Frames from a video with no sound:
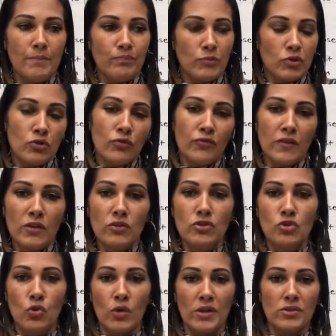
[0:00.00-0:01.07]
you feel is
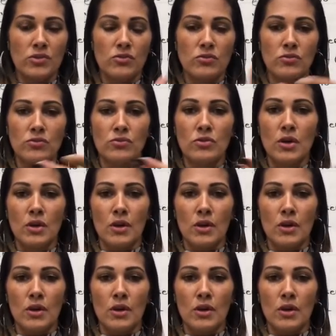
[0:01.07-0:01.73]
going to